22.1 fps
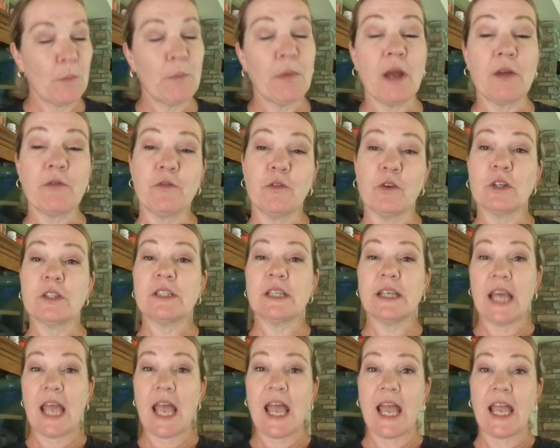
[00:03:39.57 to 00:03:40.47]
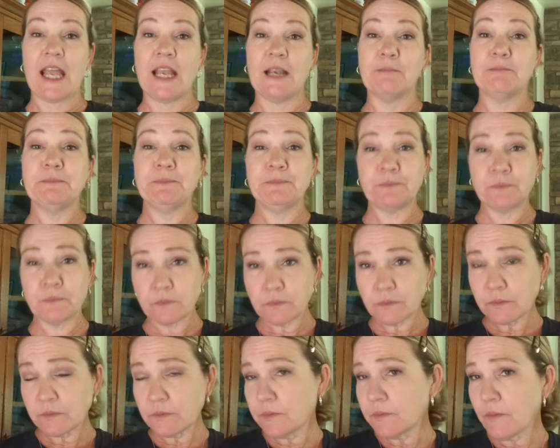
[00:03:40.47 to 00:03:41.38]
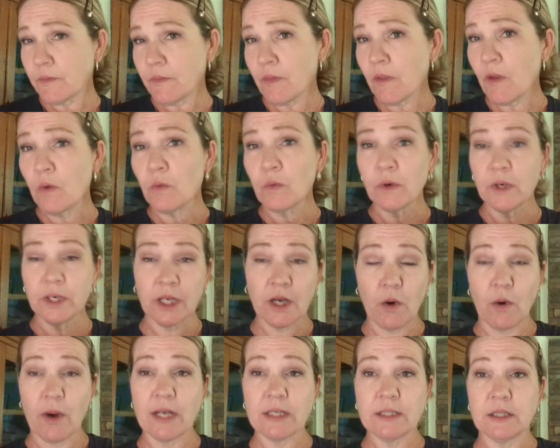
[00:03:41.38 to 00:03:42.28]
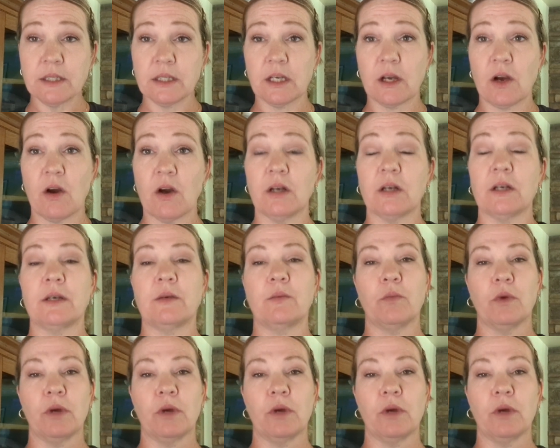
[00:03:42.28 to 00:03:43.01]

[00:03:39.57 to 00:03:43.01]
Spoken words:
But for today, we're going to go out to the garden.